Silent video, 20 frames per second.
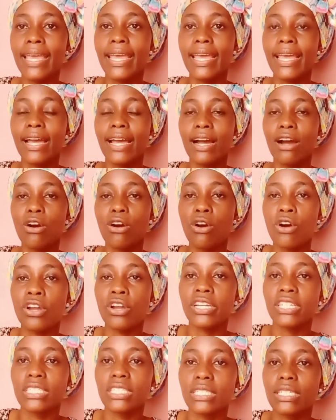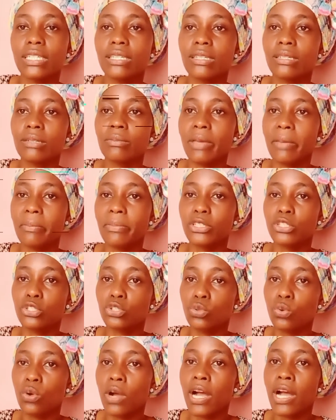or she may be
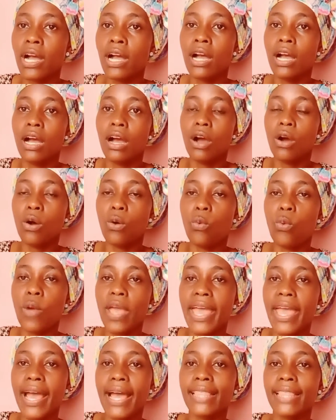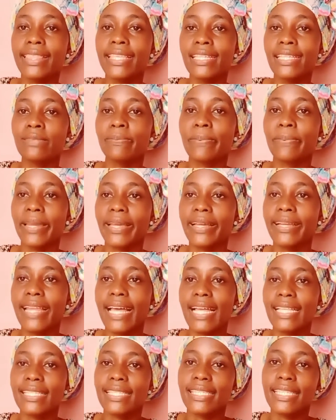sure where this
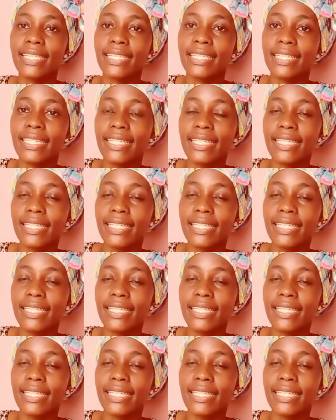pregnancy is,